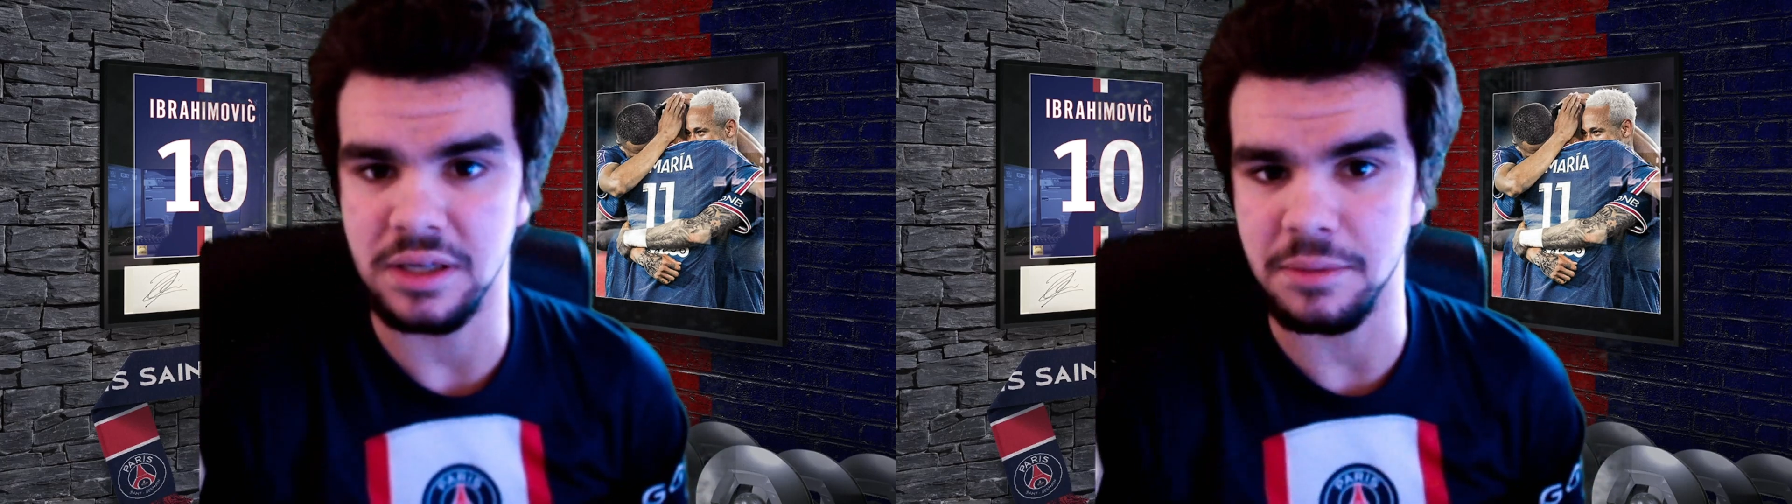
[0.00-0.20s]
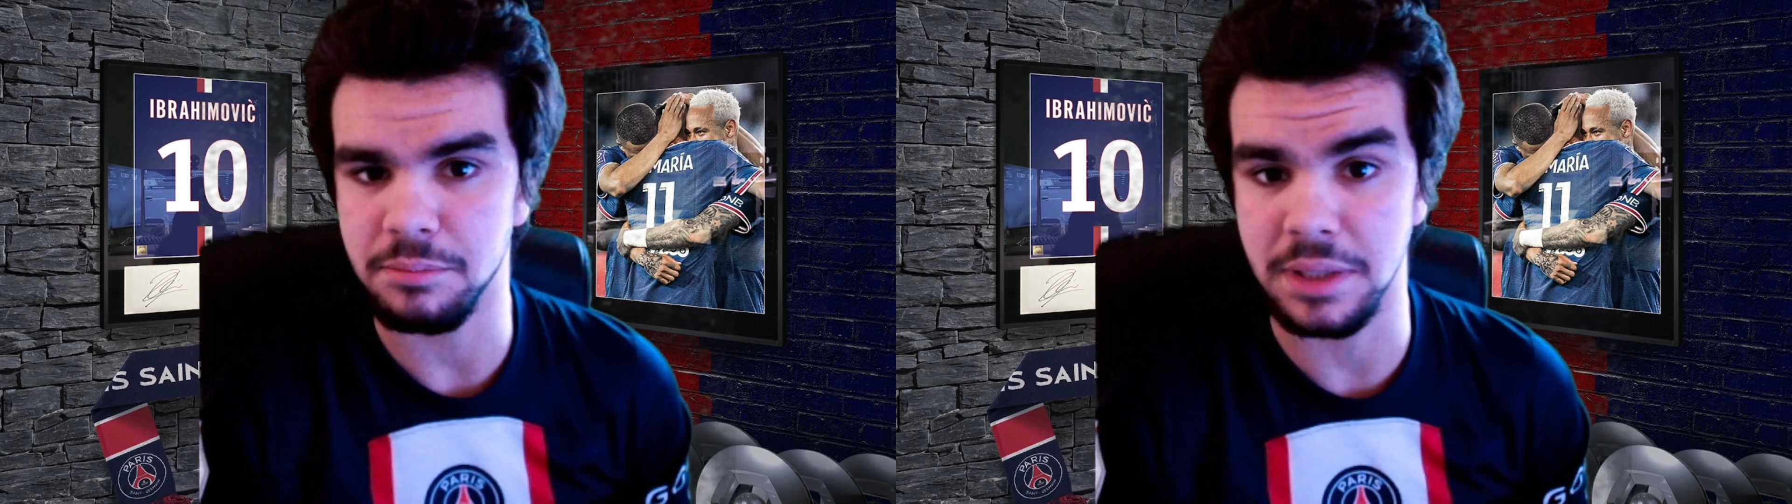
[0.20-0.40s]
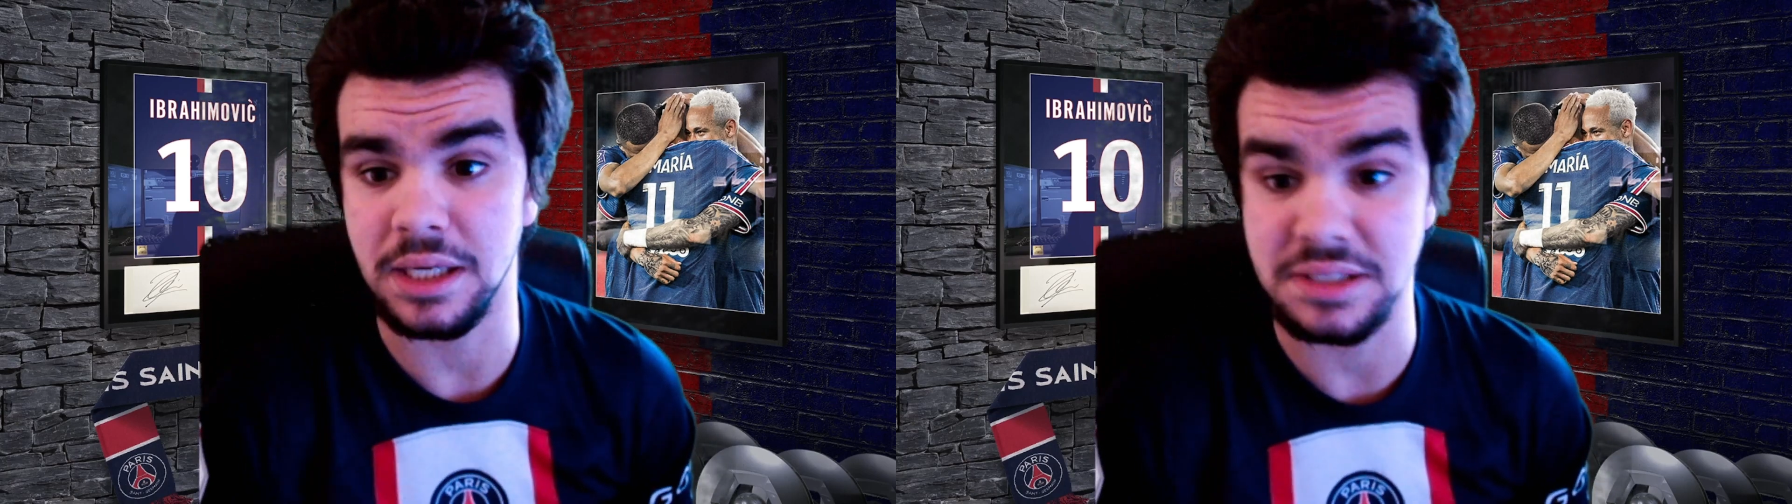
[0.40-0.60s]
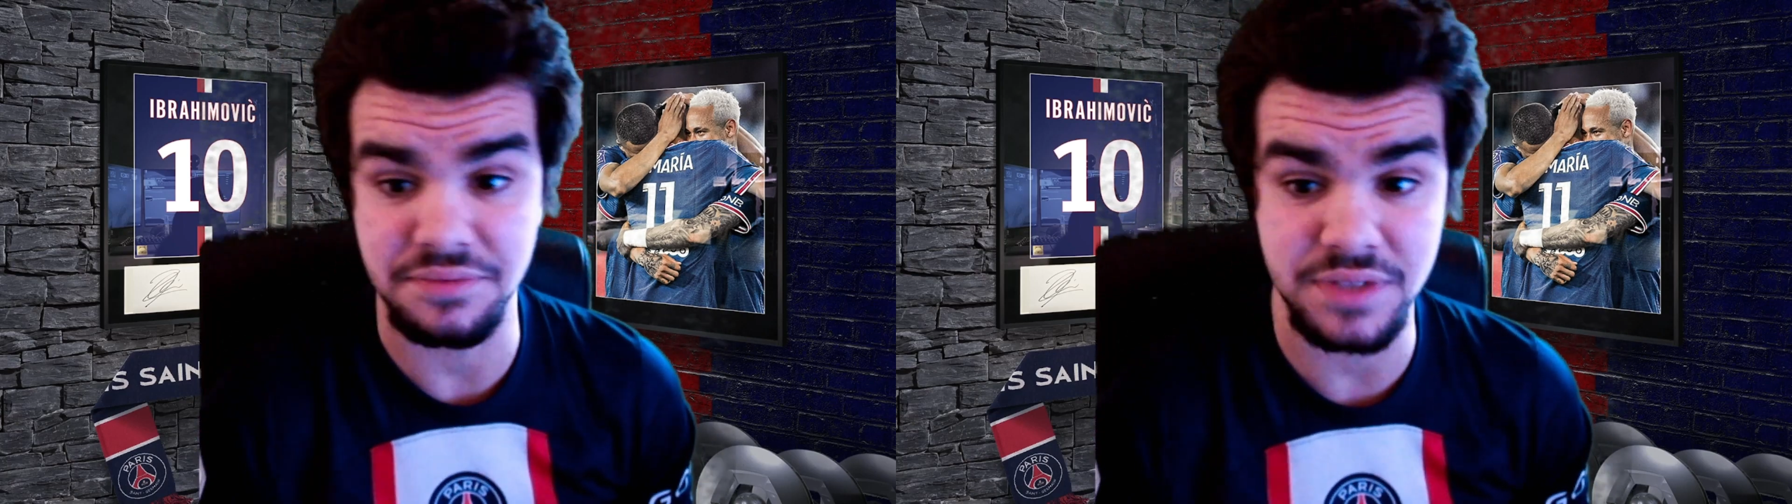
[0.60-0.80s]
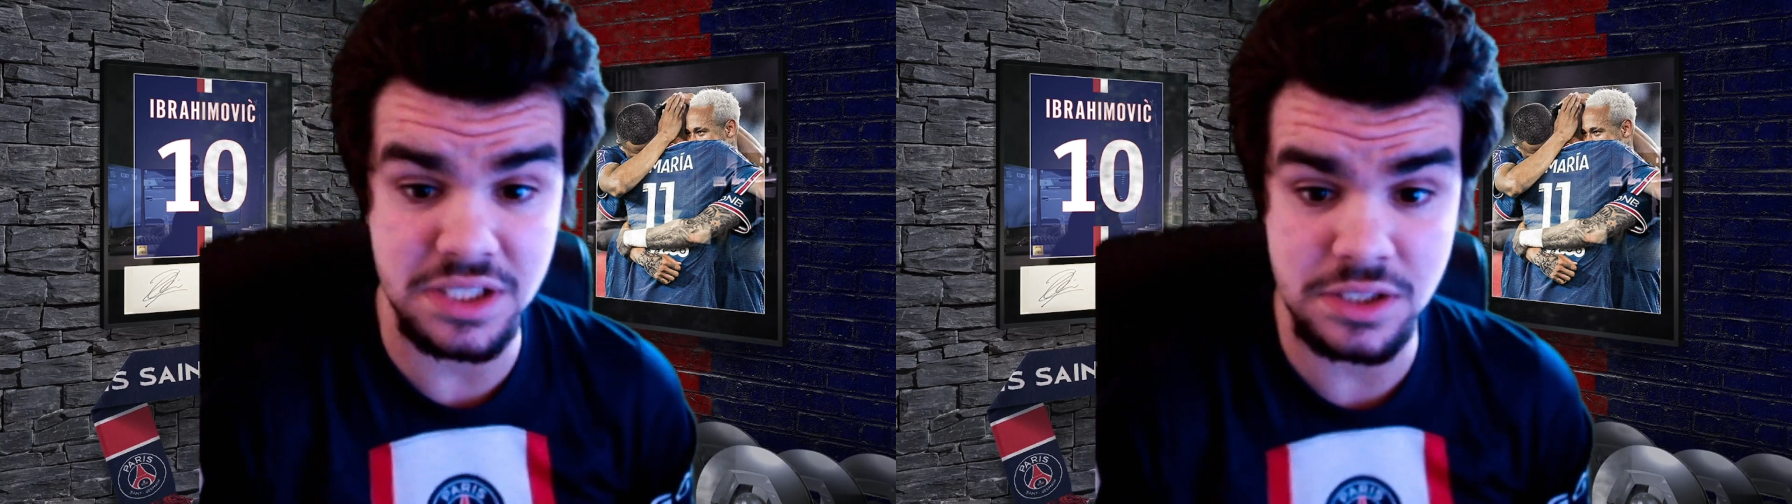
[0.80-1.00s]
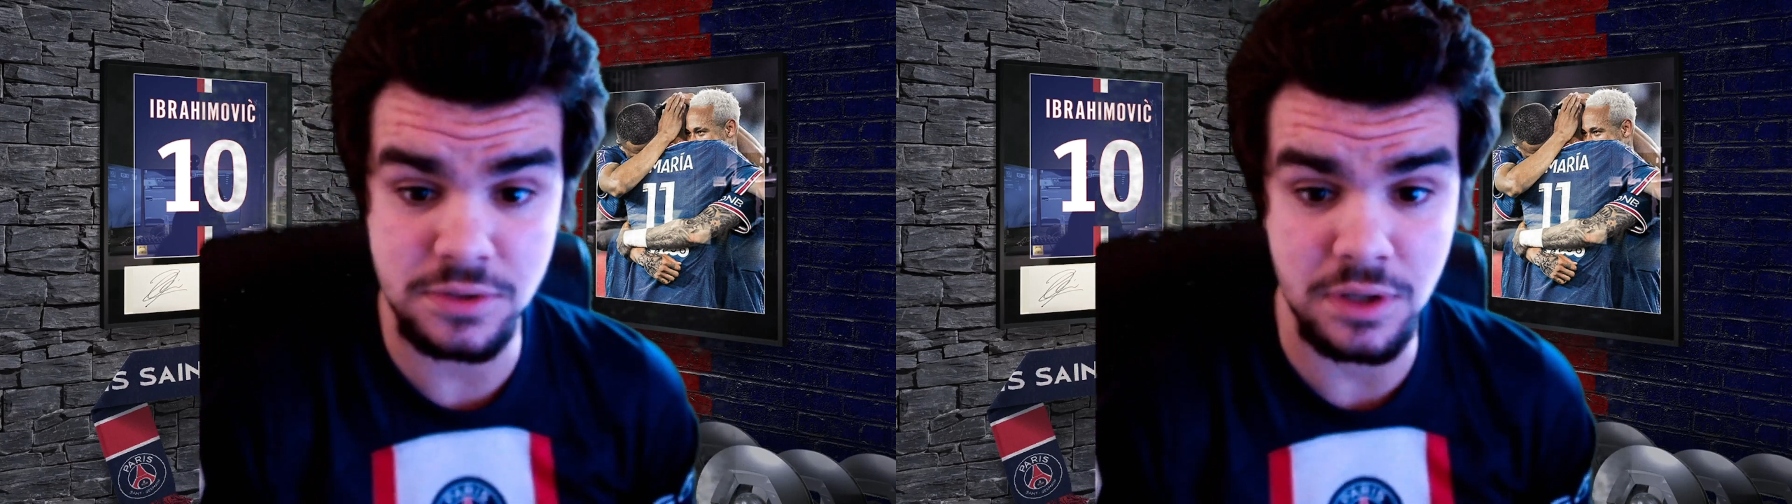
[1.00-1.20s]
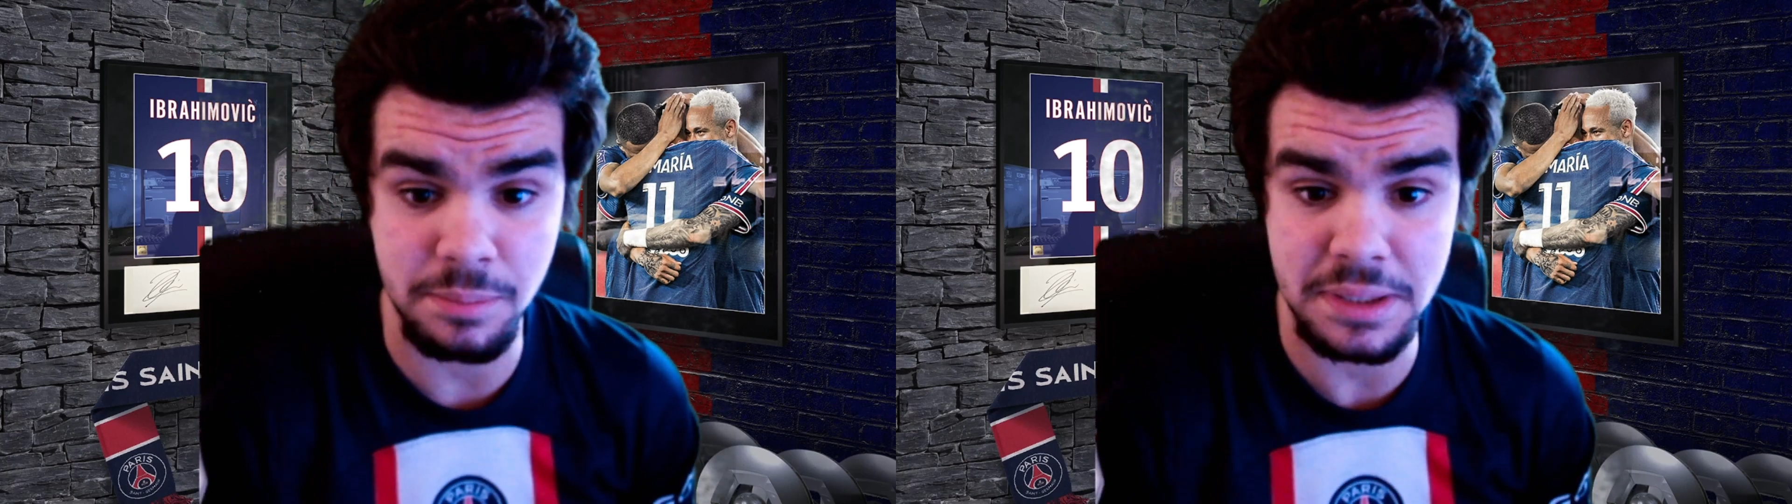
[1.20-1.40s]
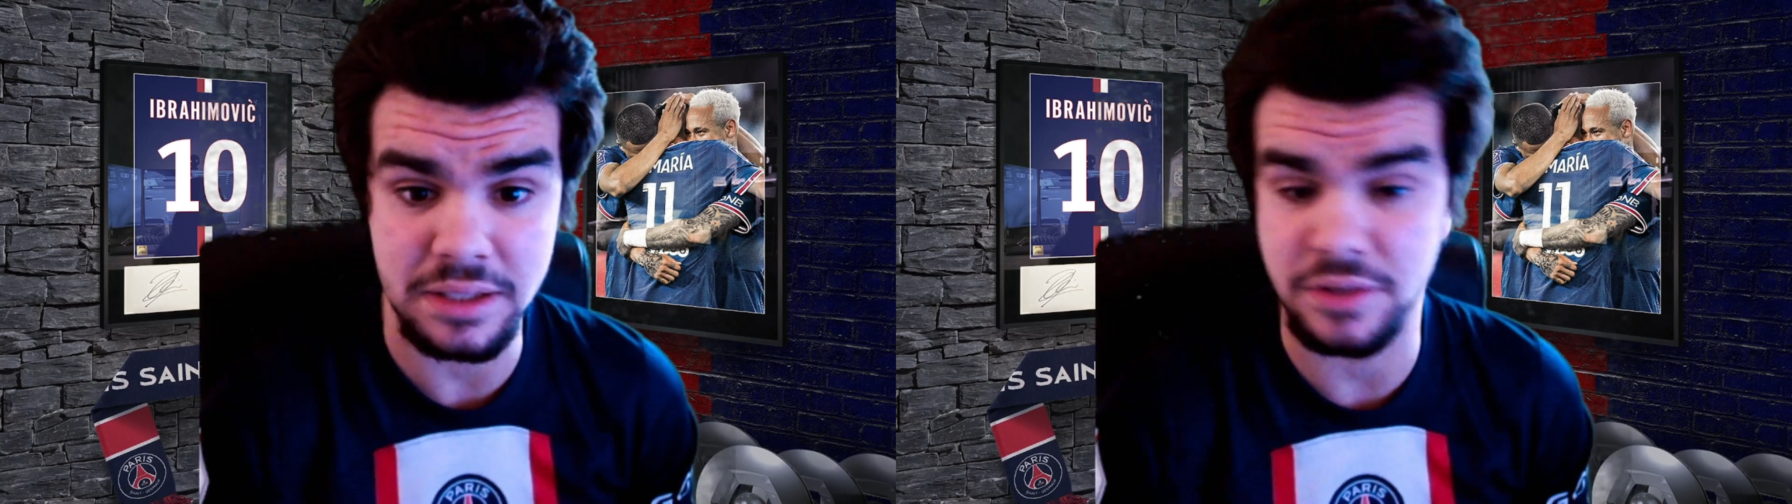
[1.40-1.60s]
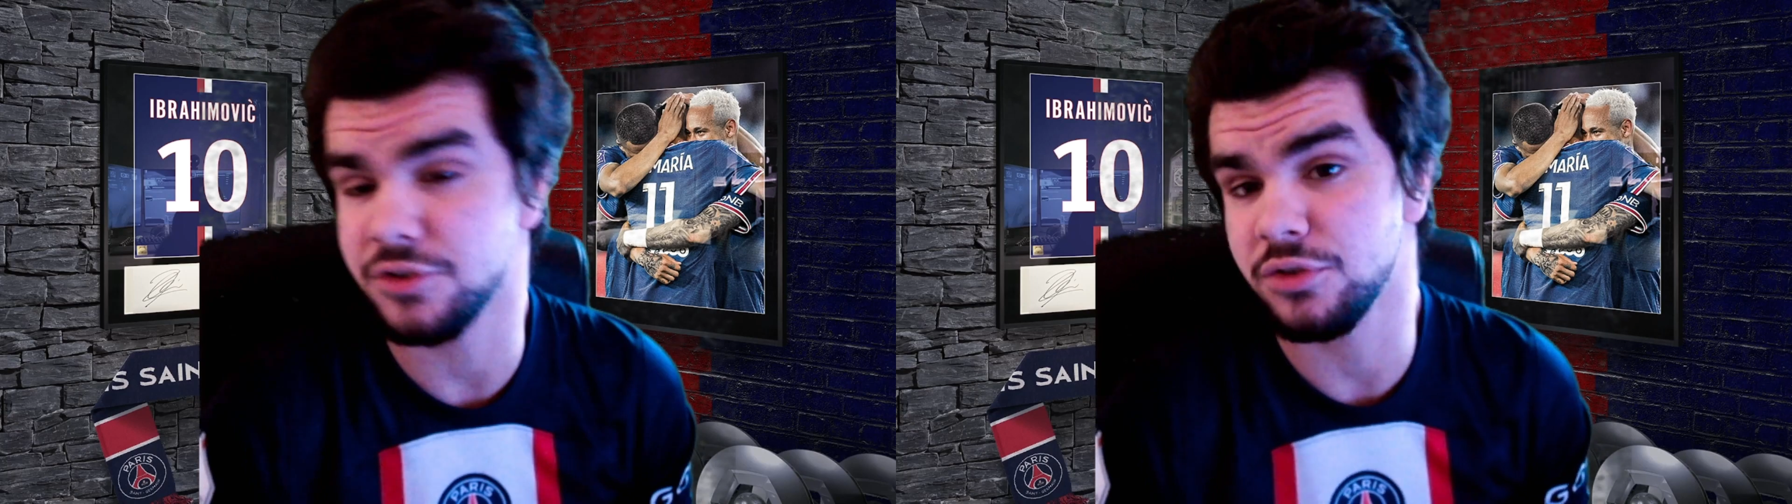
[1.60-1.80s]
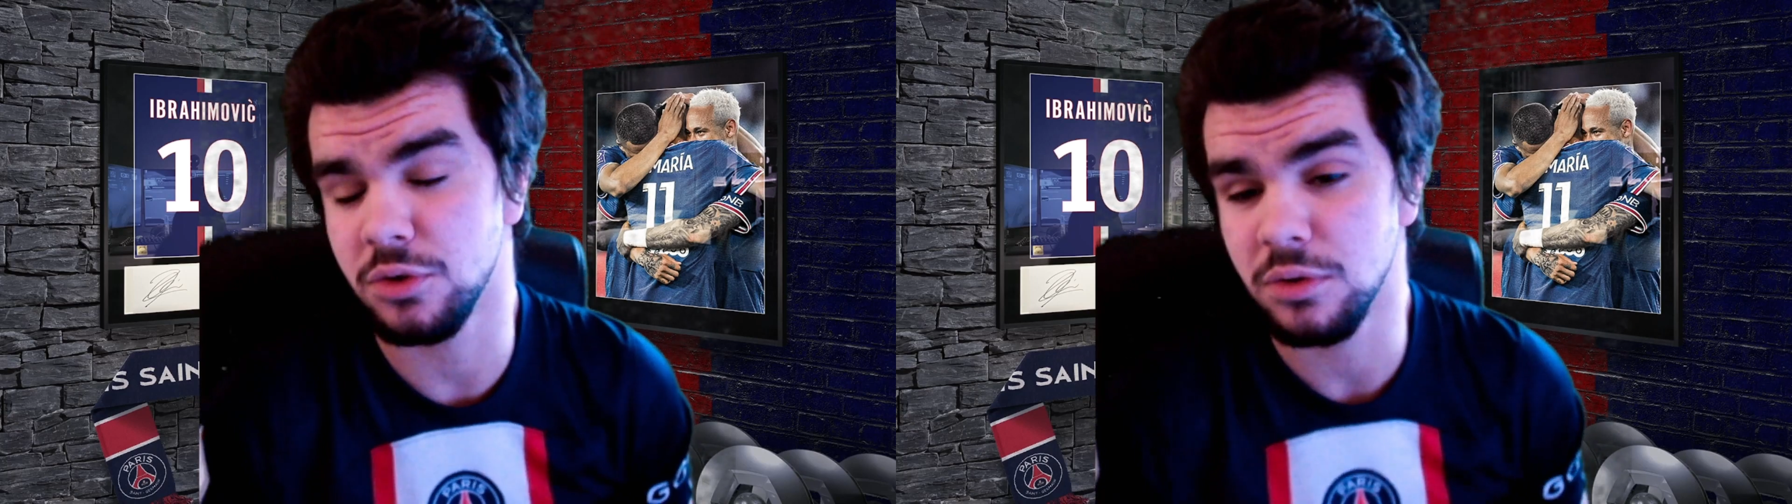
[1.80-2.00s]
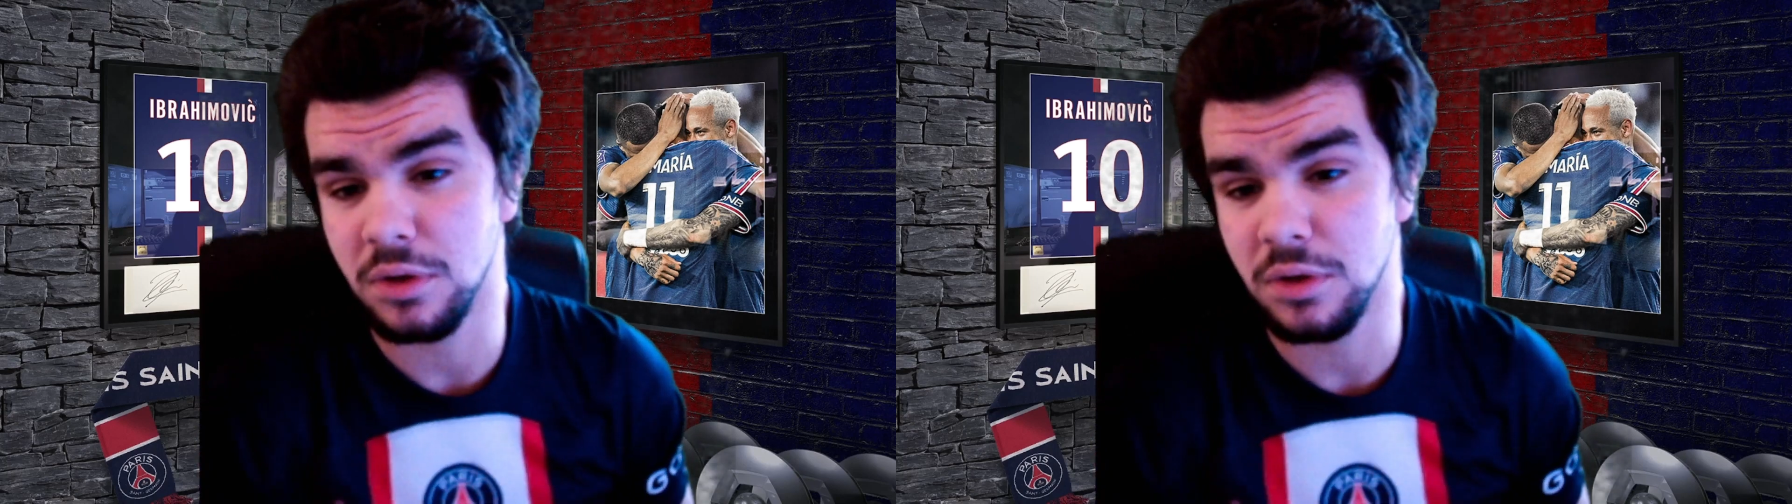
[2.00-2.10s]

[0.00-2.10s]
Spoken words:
because if this is completely true,